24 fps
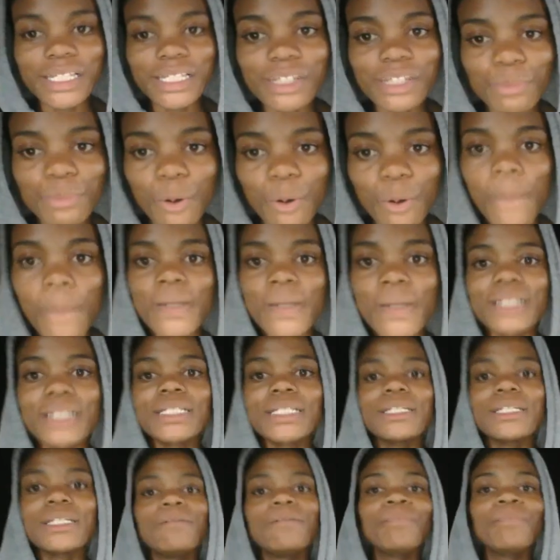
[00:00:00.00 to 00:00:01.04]

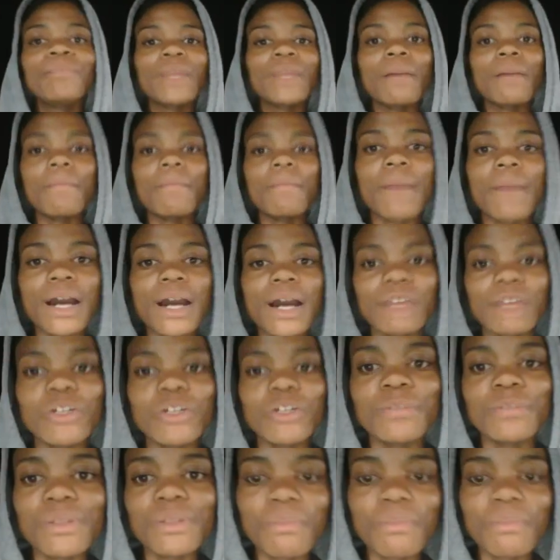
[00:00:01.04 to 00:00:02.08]
property will
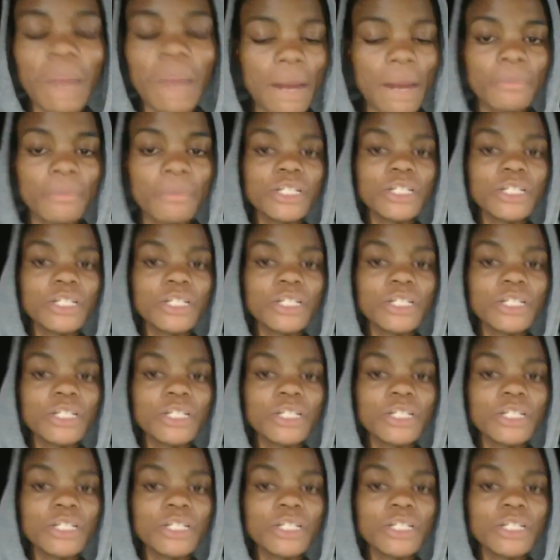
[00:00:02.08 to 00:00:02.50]
be mapped